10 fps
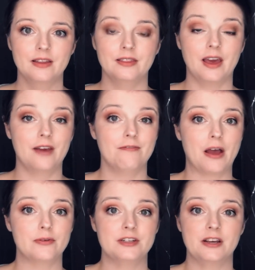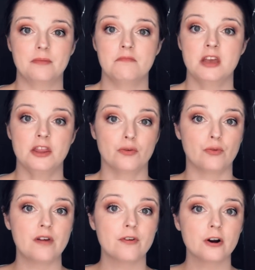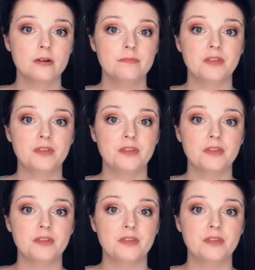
They found him in the river,